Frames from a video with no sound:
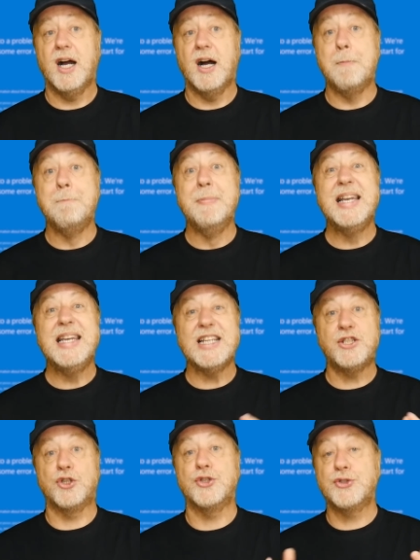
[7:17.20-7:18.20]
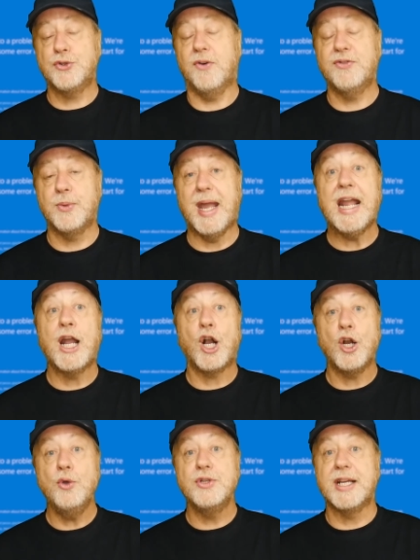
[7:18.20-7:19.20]
malicious software,
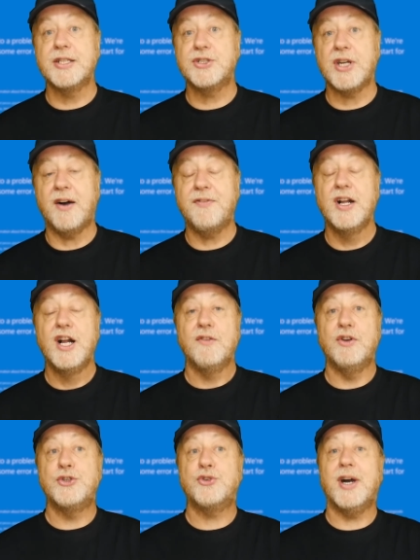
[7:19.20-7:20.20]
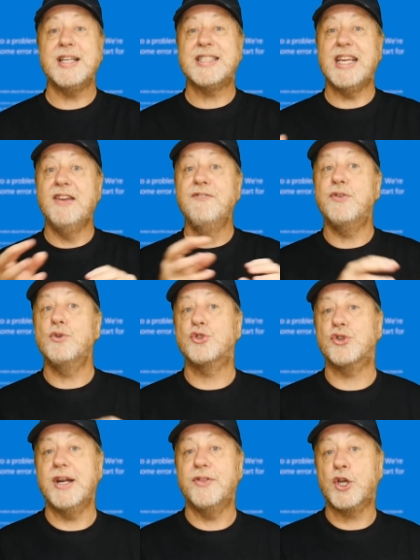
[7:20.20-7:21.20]
including stuff that tries to
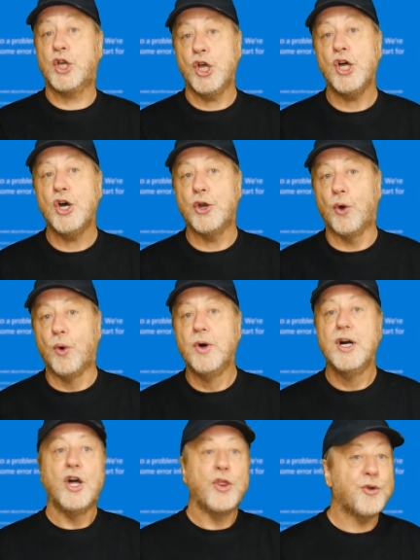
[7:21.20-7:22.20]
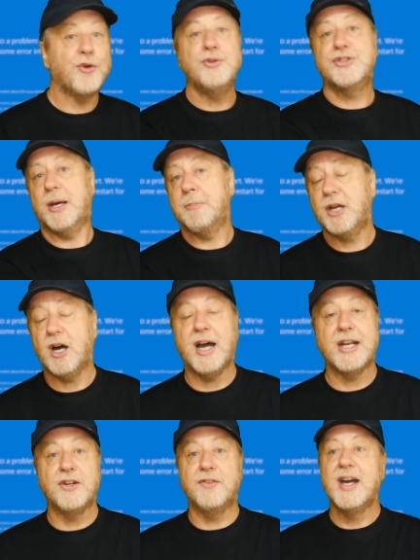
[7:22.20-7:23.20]
infiltrate the kernel through some
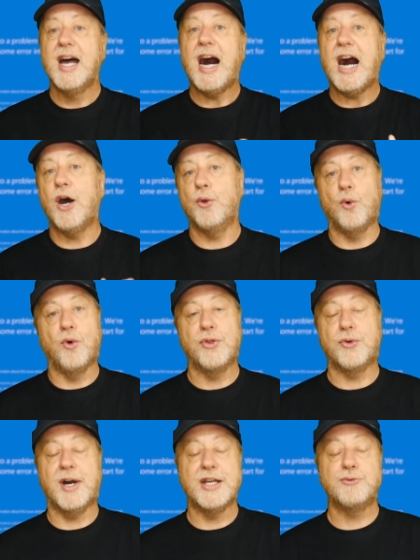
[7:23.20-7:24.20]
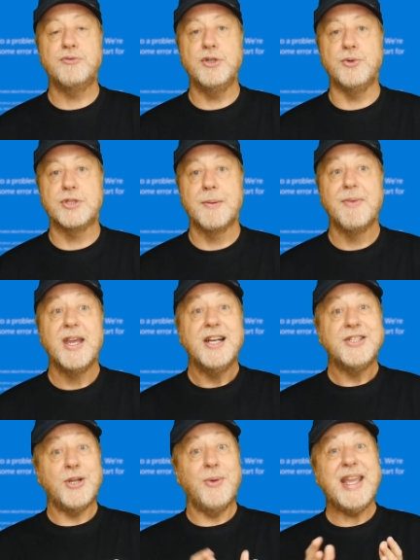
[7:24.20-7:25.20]
kind of unauthorized route.
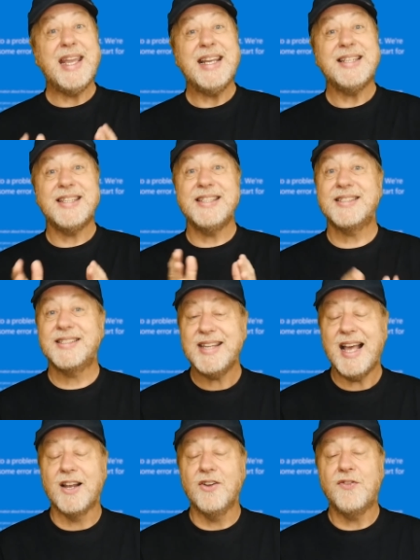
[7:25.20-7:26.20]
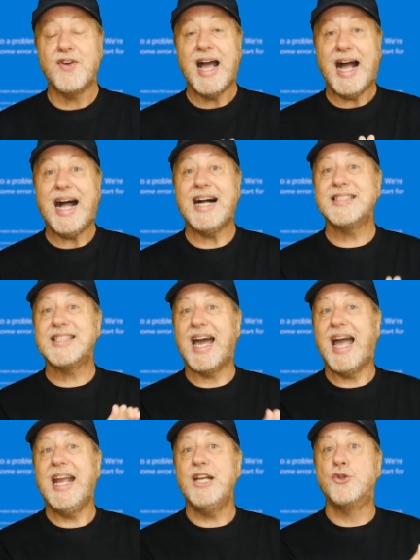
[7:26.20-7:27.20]
So it itself has
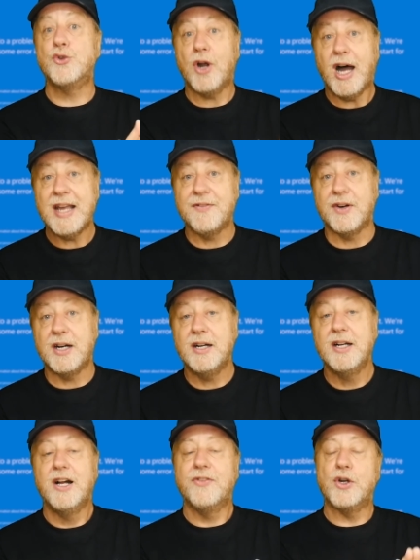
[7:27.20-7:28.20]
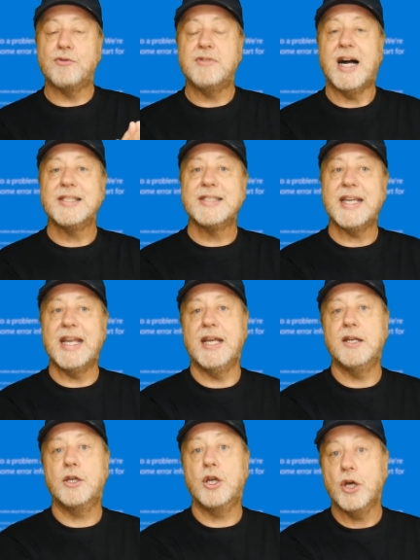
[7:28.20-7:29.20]
a driver that runs
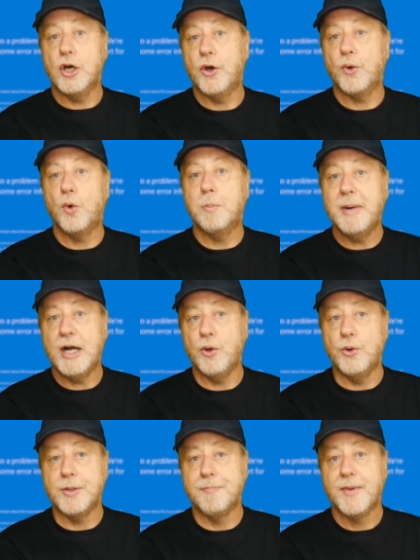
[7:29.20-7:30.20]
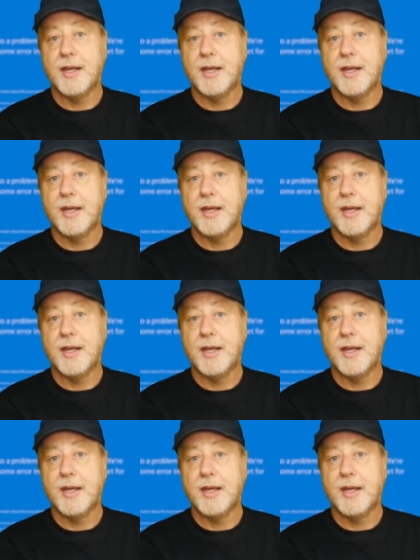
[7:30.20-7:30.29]
in kernel mode.